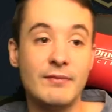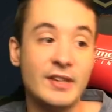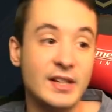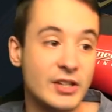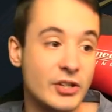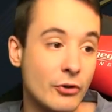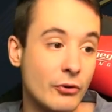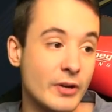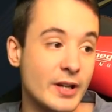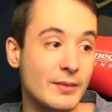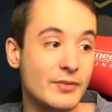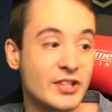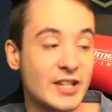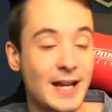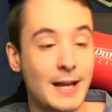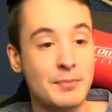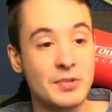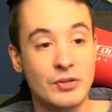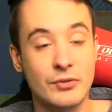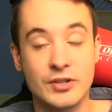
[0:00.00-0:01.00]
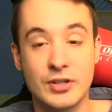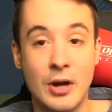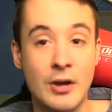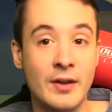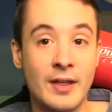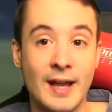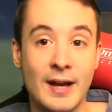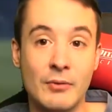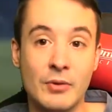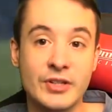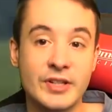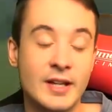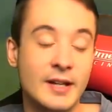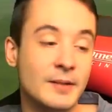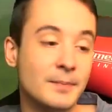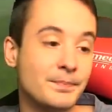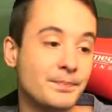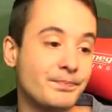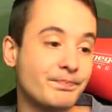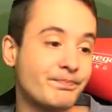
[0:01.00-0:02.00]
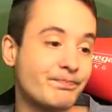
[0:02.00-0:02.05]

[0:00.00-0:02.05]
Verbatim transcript: In Victorian times, there was none of that, was there?